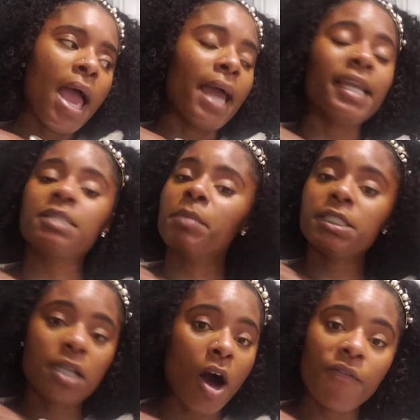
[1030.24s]
And as
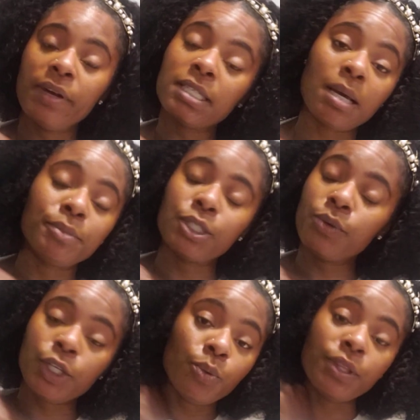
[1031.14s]
much coughing as I'm
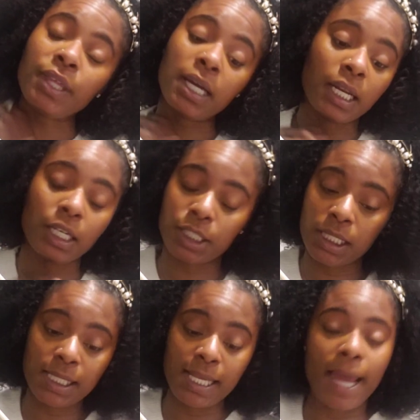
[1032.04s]
doing, you would think that a
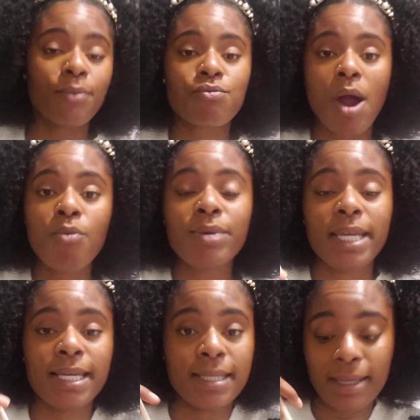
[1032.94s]
sis had
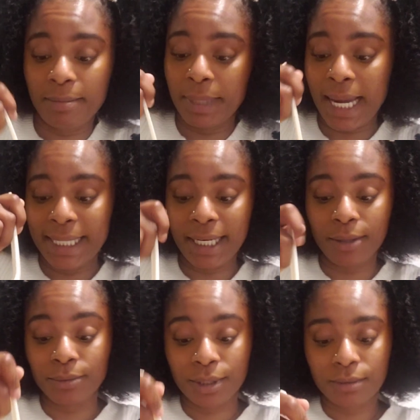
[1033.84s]
Roni, but I
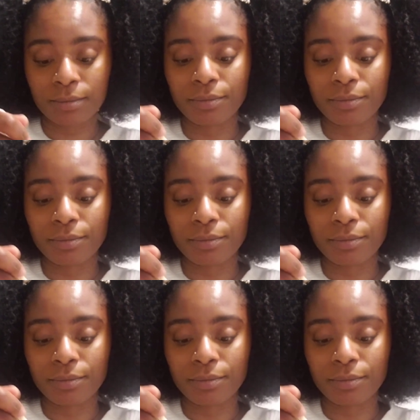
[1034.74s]
don't.